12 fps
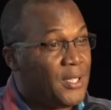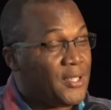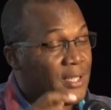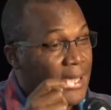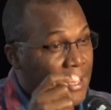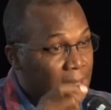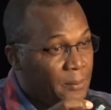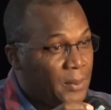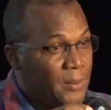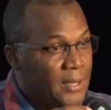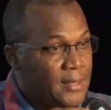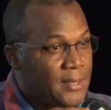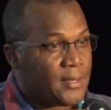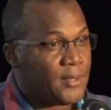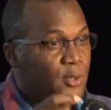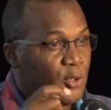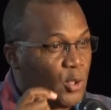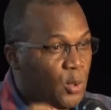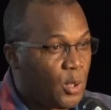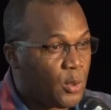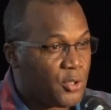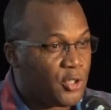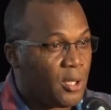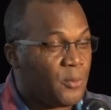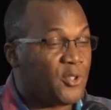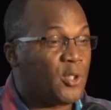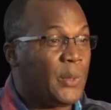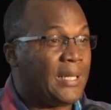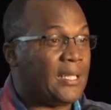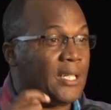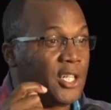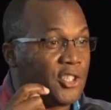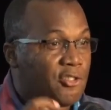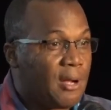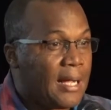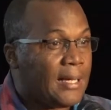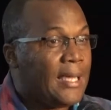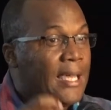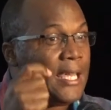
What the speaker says: to helping us do our job so that we can attract